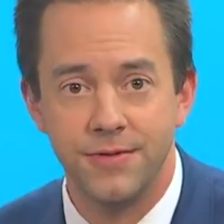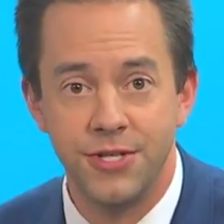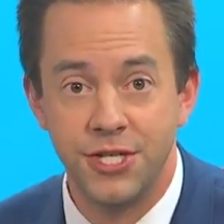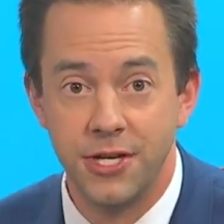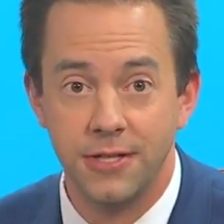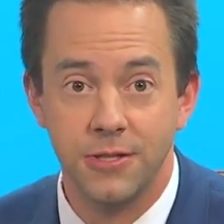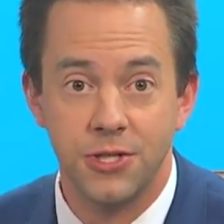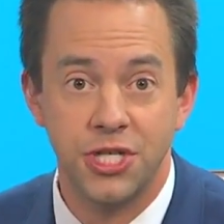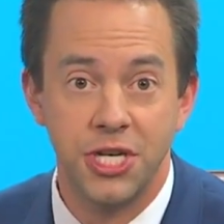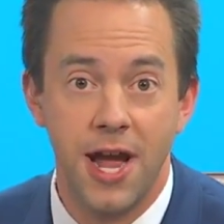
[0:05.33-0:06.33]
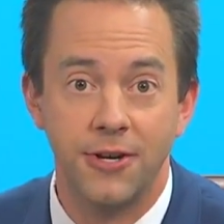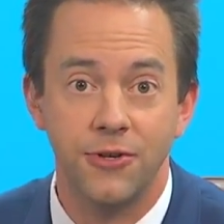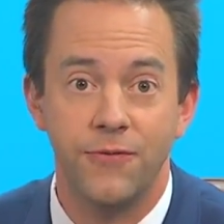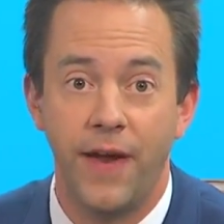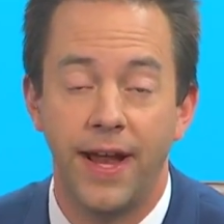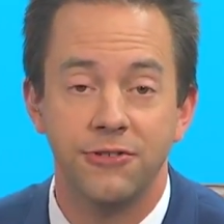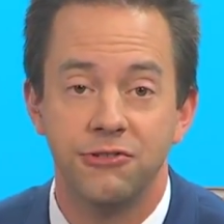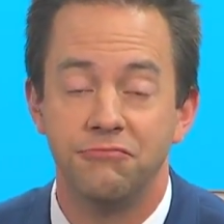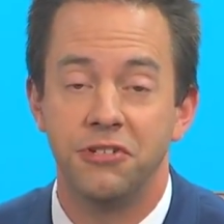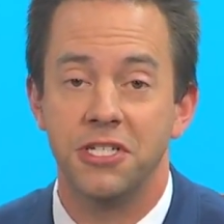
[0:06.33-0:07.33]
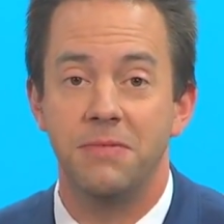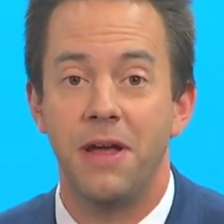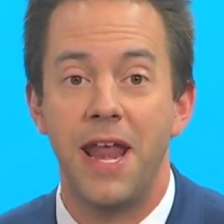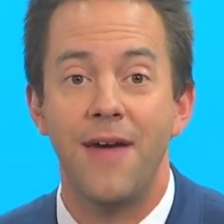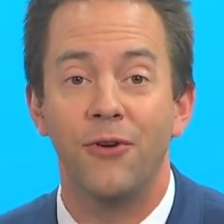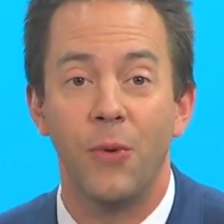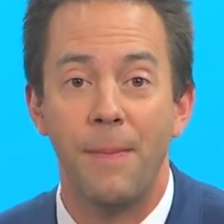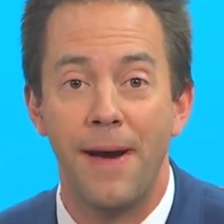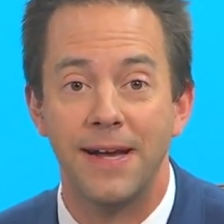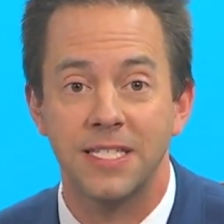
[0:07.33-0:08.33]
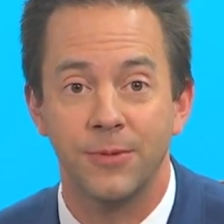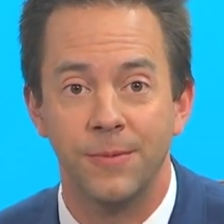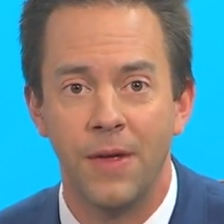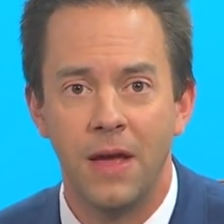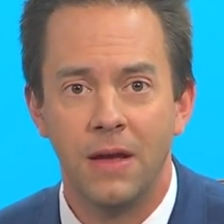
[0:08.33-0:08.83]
and she's also shocked her fans in just about every way possible.